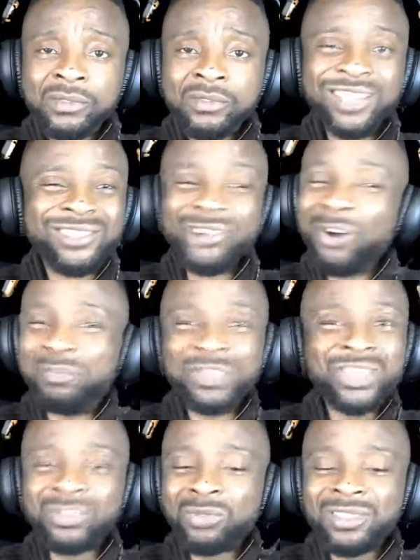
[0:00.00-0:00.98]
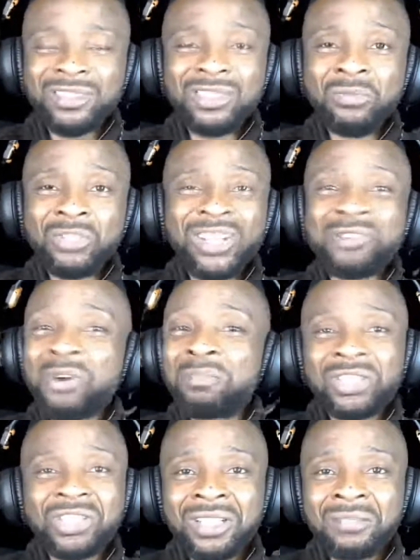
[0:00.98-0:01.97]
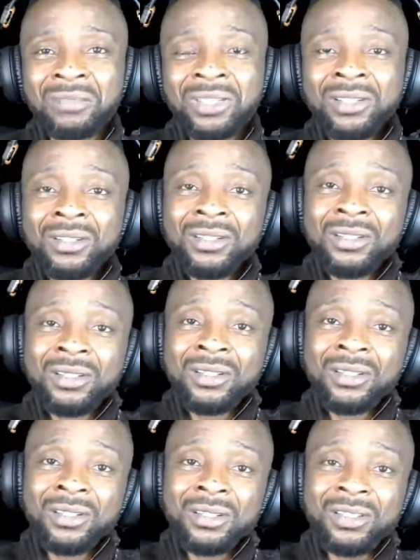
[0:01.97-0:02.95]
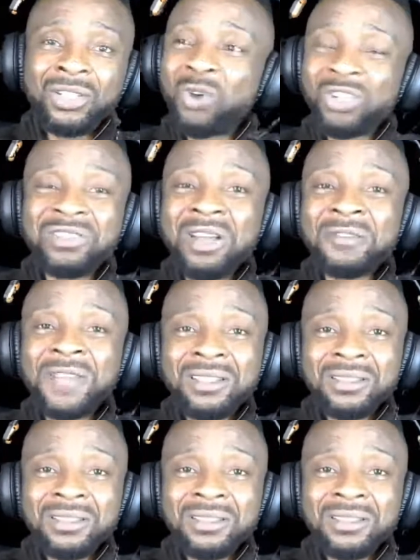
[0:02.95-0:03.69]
They rubbished Tinubu. They rubbished him. It was nothing.